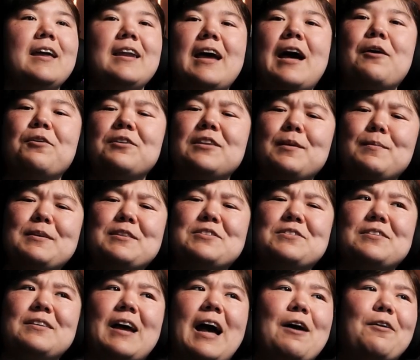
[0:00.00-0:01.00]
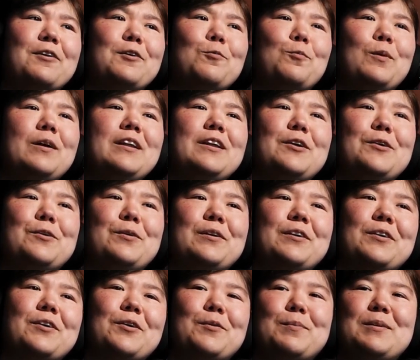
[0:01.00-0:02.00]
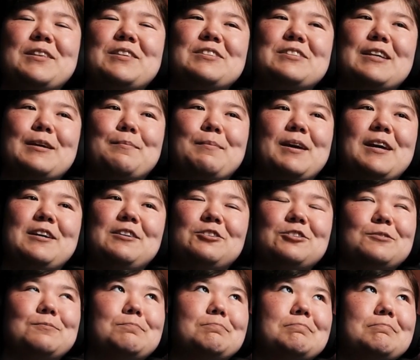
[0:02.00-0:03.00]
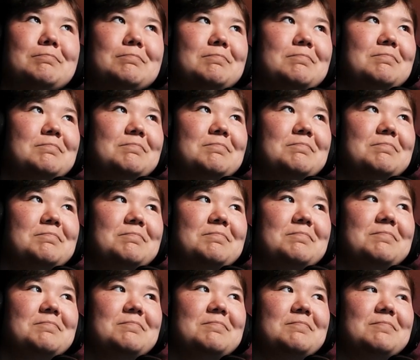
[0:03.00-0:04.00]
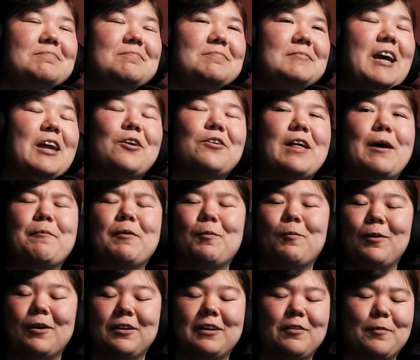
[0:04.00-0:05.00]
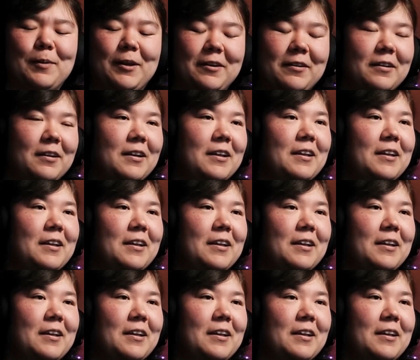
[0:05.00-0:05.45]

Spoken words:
And how could they be this? How could Willow and her be the same age? Yeah, no, that wouldn't work. Never mind.